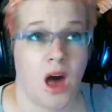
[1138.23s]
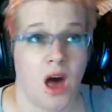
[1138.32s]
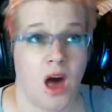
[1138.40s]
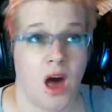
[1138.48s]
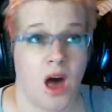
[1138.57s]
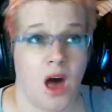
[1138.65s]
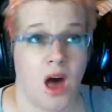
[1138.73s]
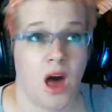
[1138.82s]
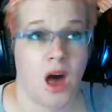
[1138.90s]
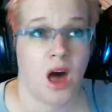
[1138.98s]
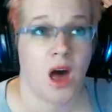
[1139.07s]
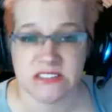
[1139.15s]
funky
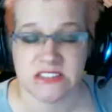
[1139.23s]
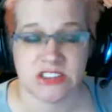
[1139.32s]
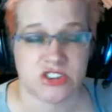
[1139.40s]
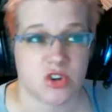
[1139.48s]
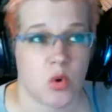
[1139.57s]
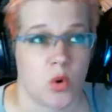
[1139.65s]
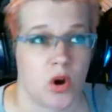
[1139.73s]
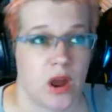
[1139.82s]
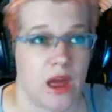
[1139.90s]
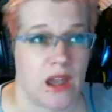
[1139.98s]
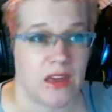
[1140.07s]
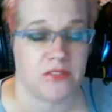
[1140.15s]
taste
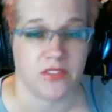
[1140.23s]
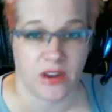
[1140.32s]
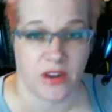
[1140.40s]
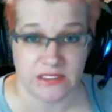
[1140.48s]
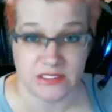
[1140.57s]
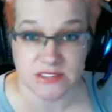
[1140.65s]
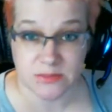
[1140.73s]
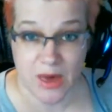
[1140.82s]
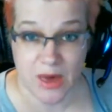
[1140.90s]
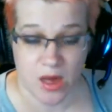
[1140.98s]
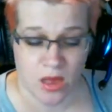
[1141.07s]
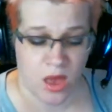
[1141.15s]
or any funky
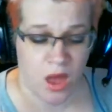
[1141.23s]
smell